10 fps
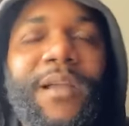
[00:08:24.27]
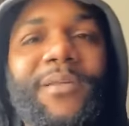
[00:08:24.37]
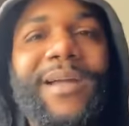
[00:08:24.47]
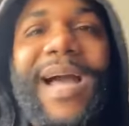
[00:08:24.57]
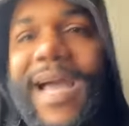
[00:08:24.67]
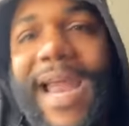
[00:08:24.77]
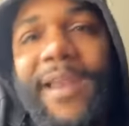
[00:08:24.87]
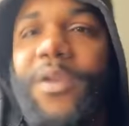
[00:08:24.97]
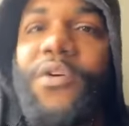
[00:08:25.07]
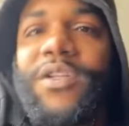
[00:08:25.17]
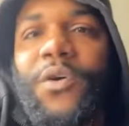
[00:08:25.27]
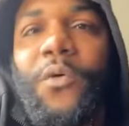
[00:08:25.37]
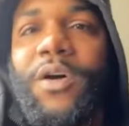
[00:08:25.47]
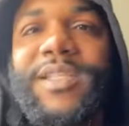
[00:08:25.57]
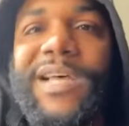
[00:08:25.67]
On oh, God, I know it's a
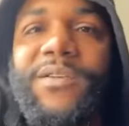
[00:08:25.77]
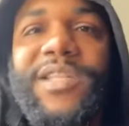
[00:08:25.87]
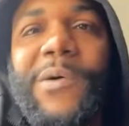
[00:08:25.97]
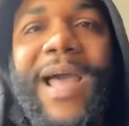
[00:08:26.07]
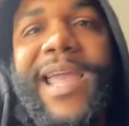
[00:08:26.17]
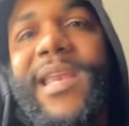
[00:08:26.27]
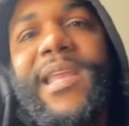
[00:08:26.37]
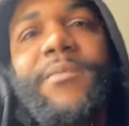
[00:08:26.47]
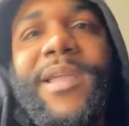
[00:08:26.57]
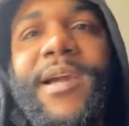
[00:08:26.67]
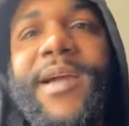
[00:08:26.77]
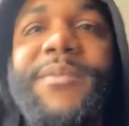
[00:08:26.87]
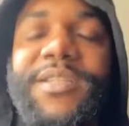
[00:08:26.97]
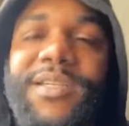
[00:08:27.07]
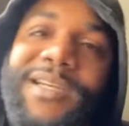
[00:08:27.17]
war zone, so I ain't even been
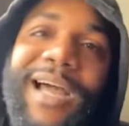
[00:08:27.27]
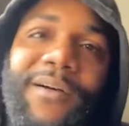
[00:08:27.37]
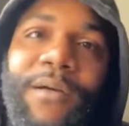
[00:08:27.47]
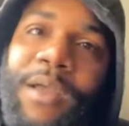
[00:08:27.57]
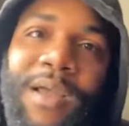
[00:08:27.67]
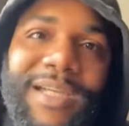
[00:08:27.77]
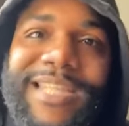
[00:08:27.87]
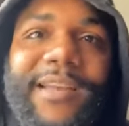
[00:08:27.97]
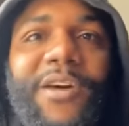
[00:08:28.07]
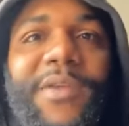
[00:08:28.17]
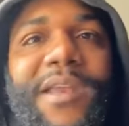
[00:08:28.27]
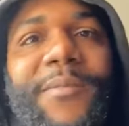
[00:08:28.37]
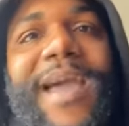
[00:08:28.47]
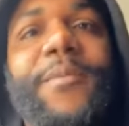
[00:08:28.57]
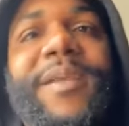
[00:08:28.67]
coming to the north. Cause I know
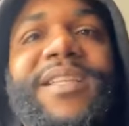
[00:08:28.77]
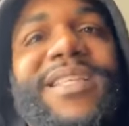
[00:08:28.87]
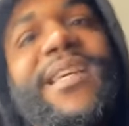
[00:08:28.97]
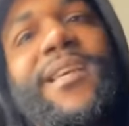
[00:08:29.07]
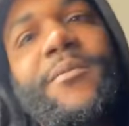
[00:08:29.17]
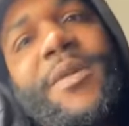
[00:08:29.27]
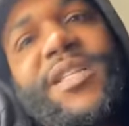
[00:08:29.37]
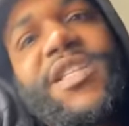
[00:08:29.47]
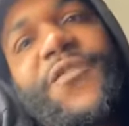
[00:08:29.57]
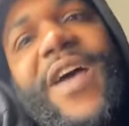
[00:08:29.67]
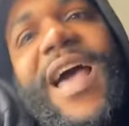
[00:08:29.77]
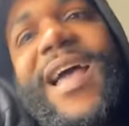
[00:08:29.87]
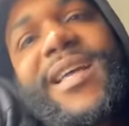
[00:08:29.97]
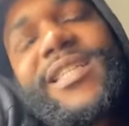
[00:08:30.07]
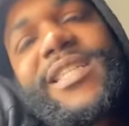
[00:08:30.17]
anybody be seen, bitch, he's
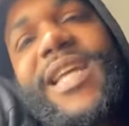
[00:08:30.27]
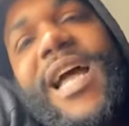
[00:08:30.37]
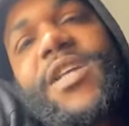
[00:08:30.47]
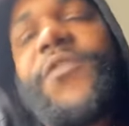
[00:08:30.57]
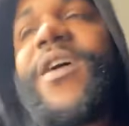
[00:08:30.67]
fired, his shots